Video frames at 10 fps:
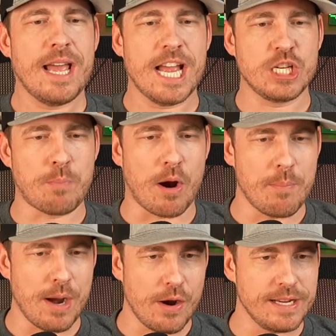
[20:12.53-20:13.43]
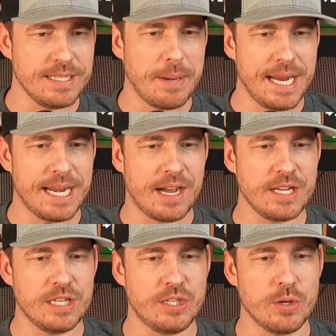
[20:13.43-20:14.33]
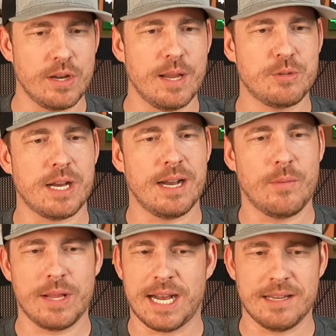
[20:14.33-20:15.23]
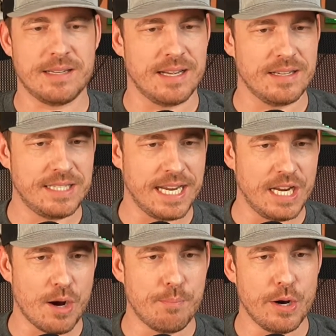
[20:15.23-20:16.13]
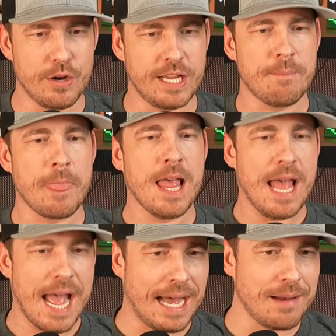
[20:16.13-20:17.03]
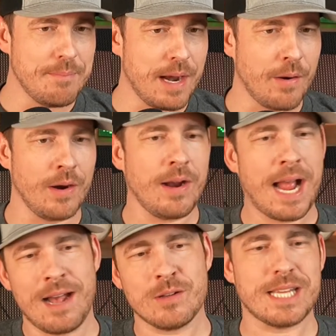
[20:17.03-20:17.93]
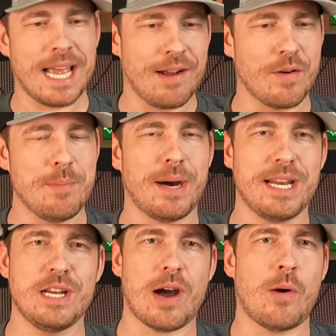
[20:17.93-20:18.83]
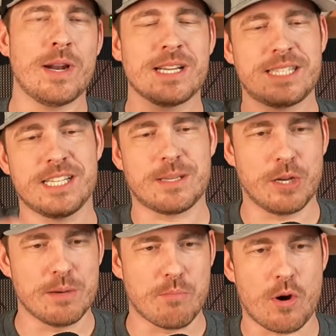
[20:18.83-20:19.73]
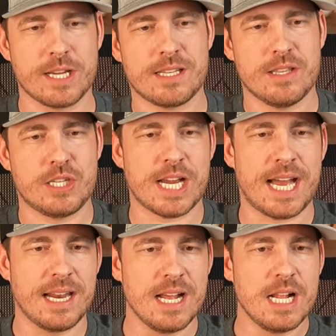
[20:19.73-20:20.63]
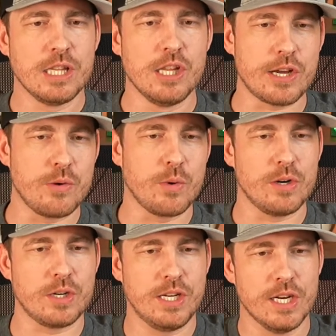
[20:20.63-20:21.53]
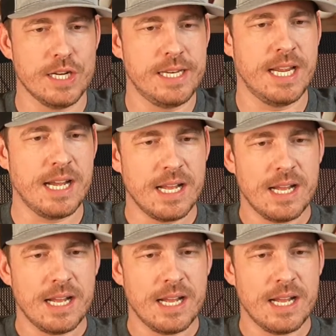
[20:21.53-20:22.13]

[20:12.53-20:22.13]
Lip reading: H Barbarian Bean, how you doing? We got Dingo Booty, Ad Mirror, how's everybody doing? I want to see some good mornings in the chat. Looking real good.